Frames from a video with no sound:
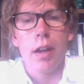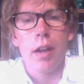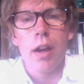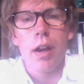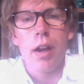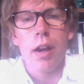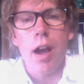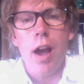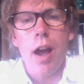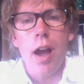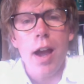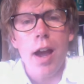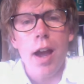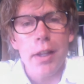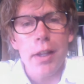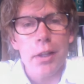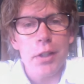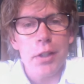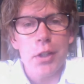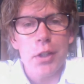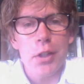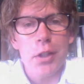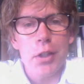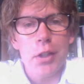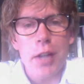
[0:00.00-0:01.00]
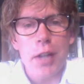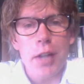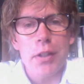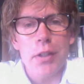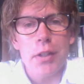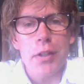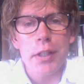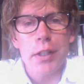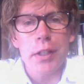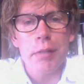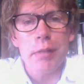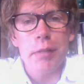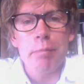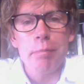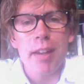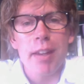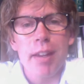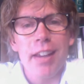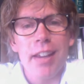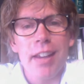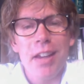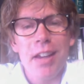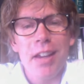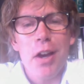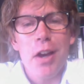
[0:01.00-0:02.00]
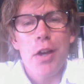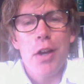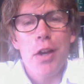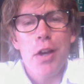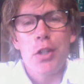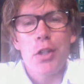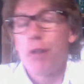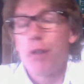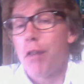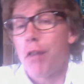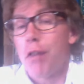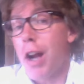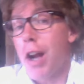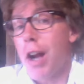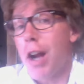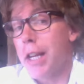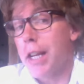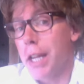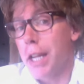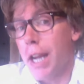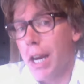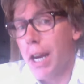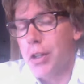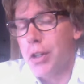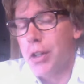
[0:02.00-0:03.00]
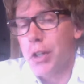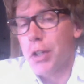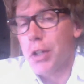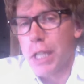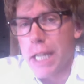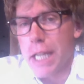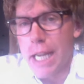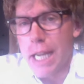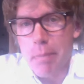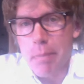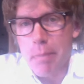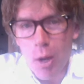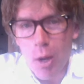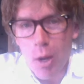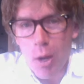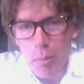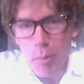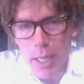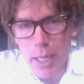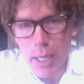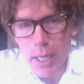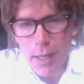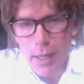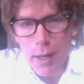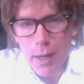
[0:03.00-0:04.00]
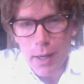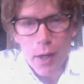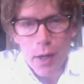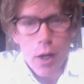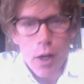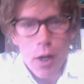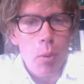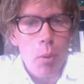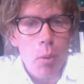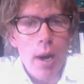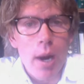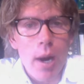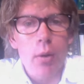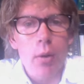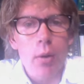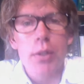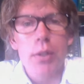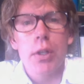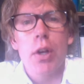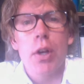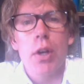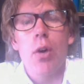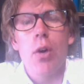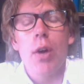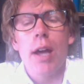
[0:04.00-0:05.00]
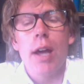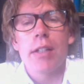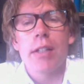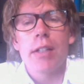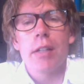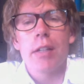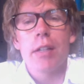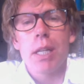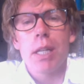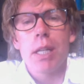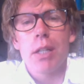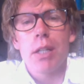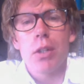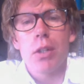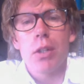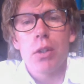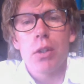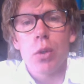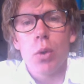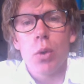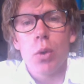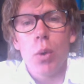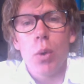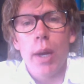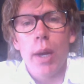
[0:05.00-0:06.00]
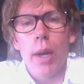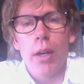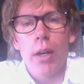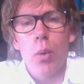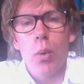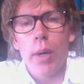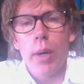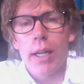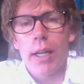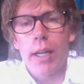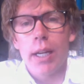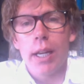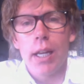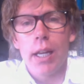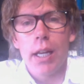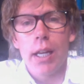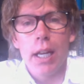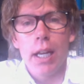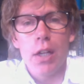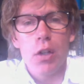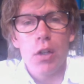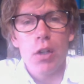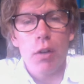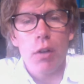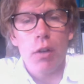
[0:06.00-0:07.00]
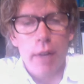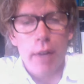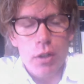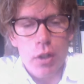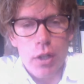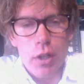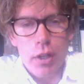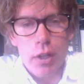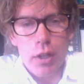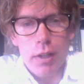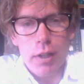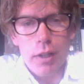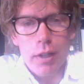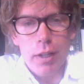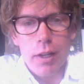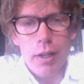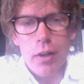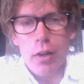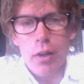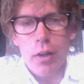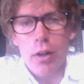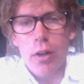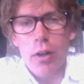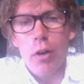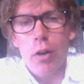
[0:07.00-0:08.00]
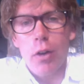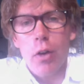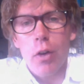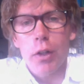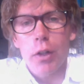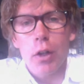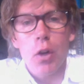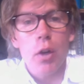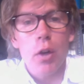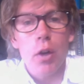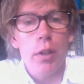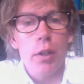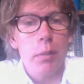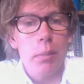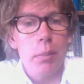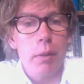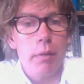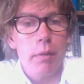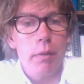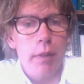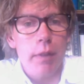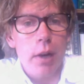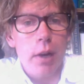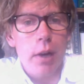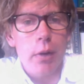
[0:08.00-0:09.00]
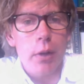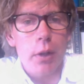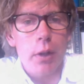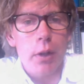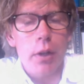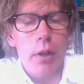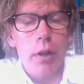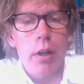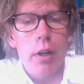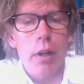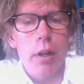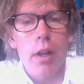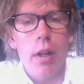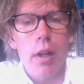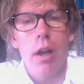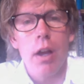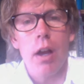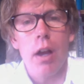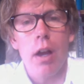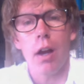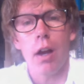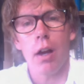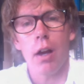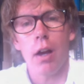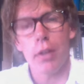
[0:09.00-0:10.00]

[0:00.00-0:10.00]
Hi, this is Creston. Giovanni actually emailed me a couple hours ago asking me to do a quick intervention here on the concept of failure that